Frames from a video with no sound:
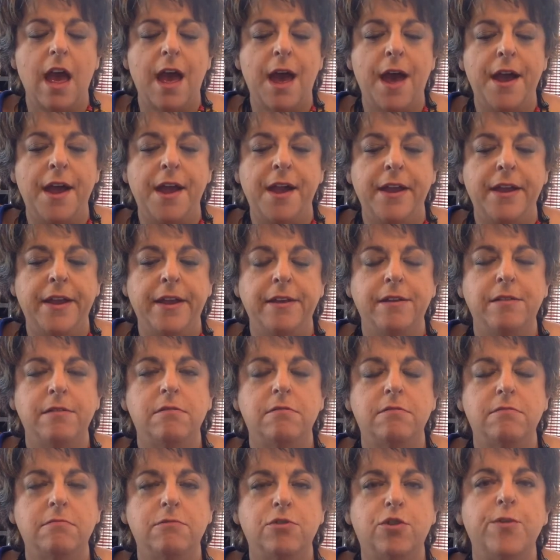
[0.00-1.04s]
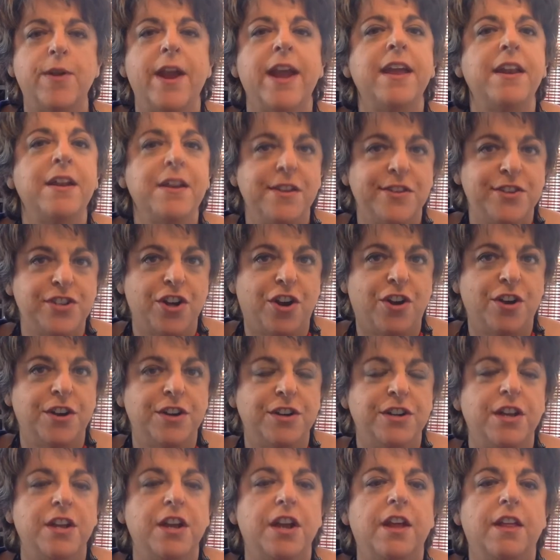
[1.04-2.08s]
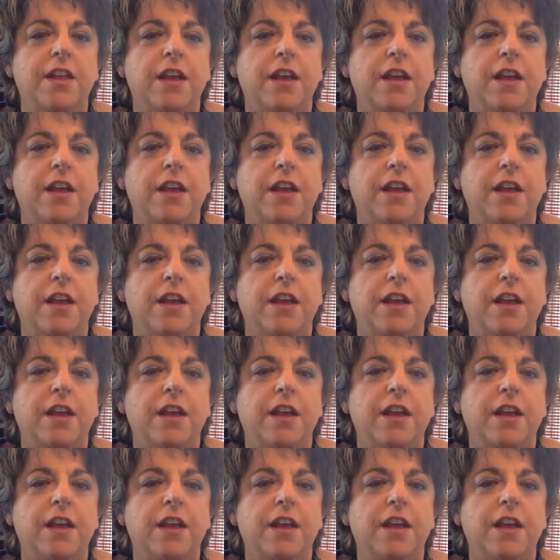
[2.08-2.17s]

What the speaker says: I created a chart